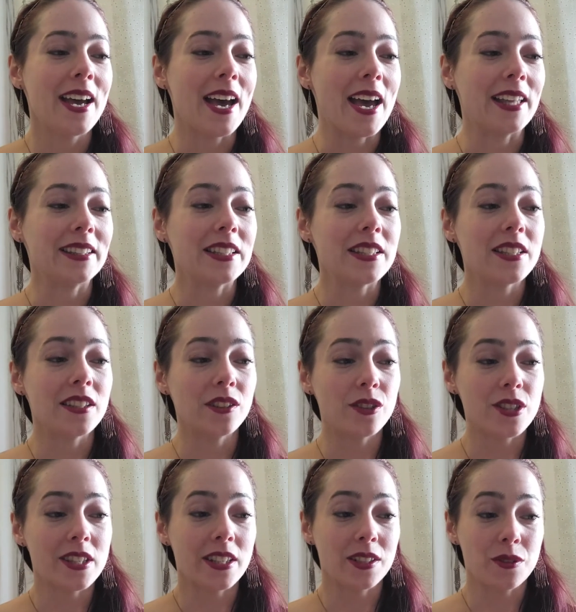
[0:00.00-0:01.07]
And it's
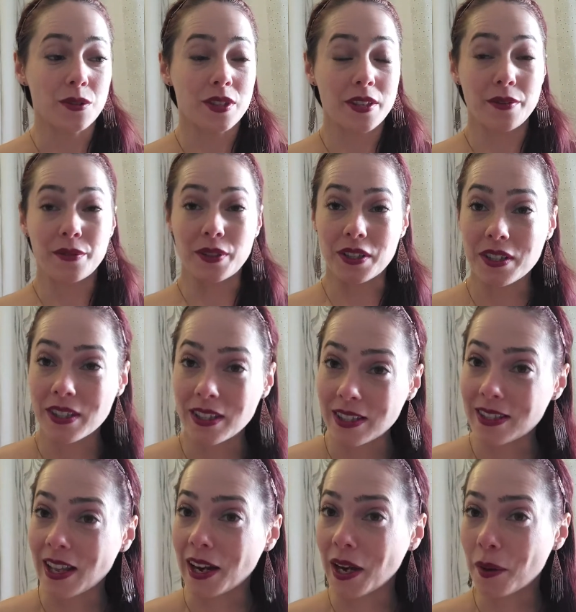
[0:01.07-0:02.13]
interesting to see first this
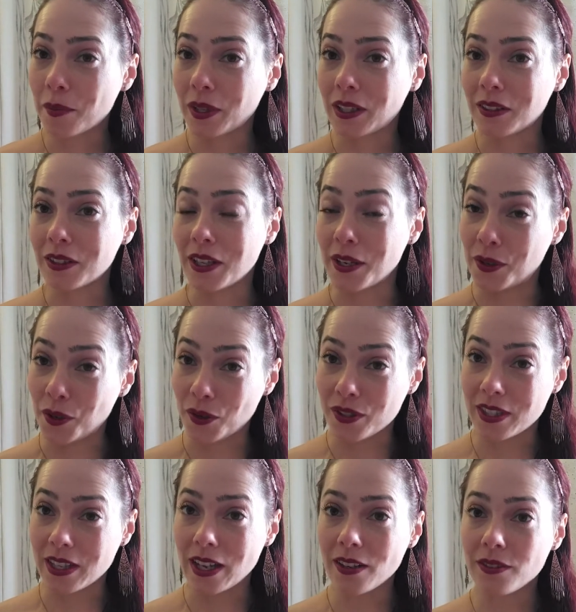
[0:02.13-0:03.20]
dynamic in
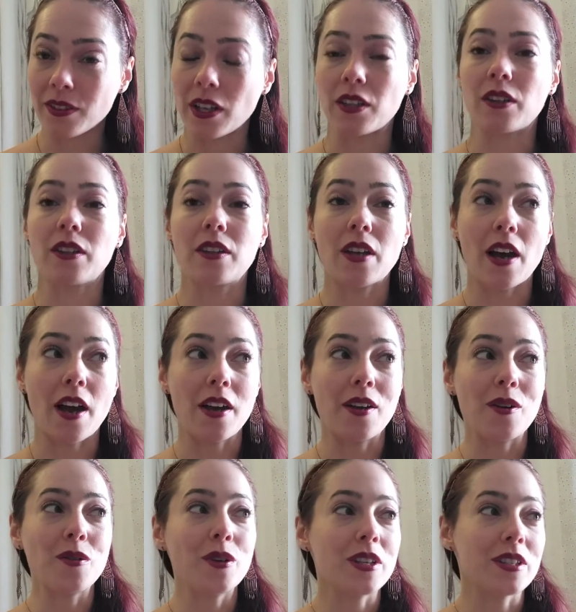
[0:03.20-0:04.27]
yourself, and I
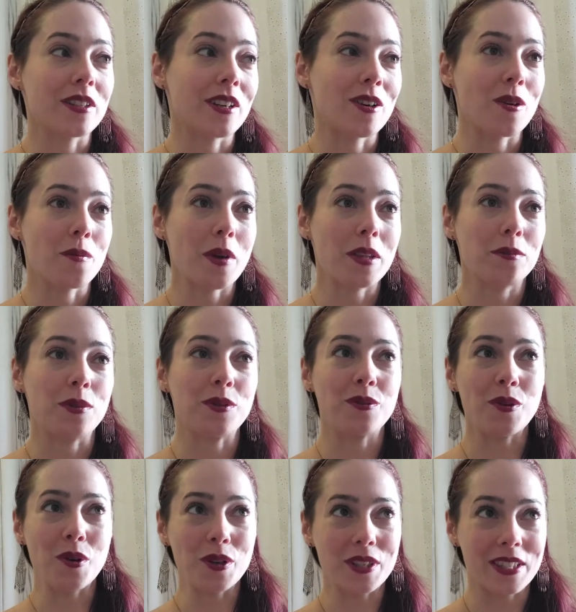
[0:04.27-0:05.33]
always recommend
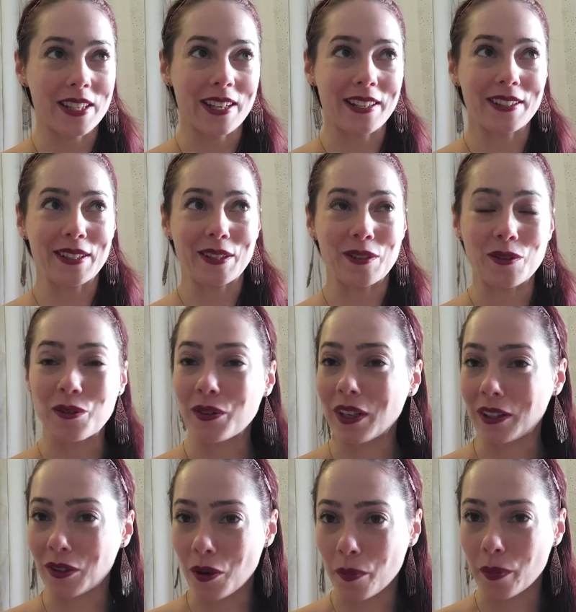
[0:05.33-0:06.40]
before starting to look
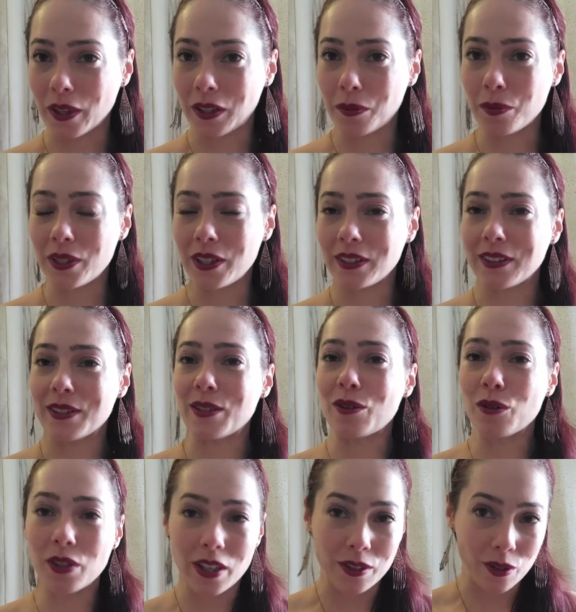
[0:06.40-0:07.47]
at compatibilities,
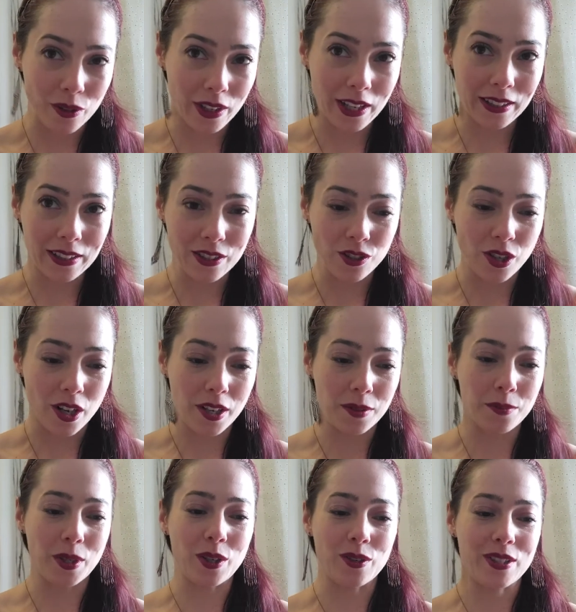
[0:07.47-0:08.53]
look at your natal chart,
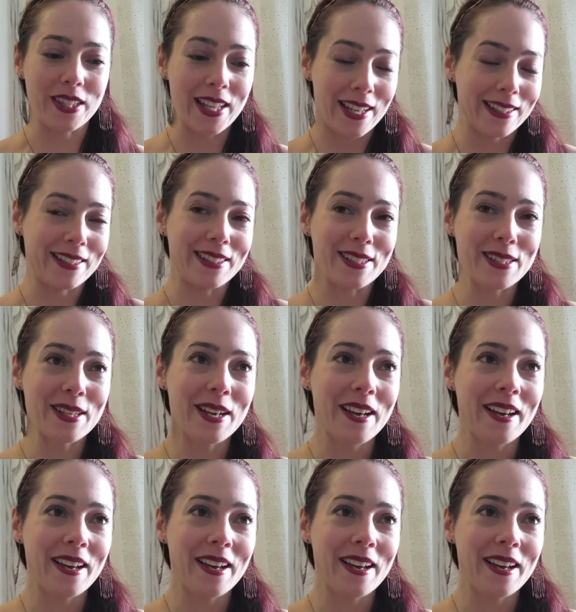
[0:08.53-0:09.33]
because that is